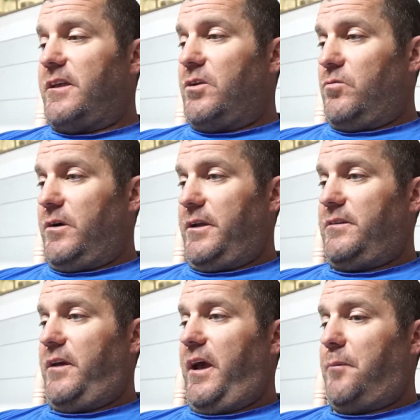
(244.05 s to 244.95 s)
They don't want it
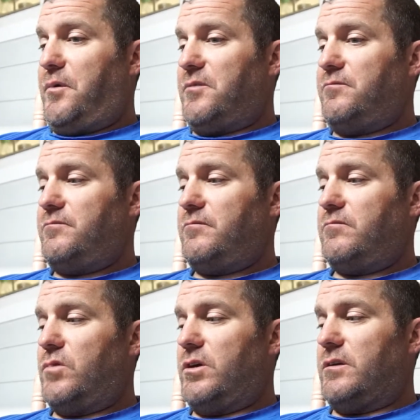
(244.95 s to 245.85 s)
to happen,
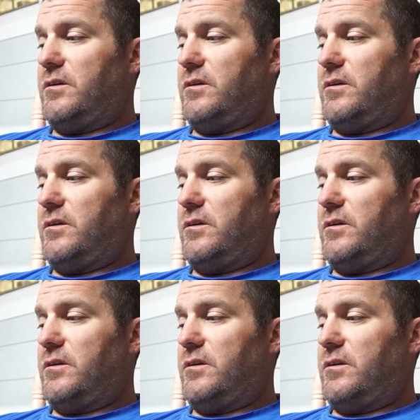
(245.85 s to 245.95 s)
but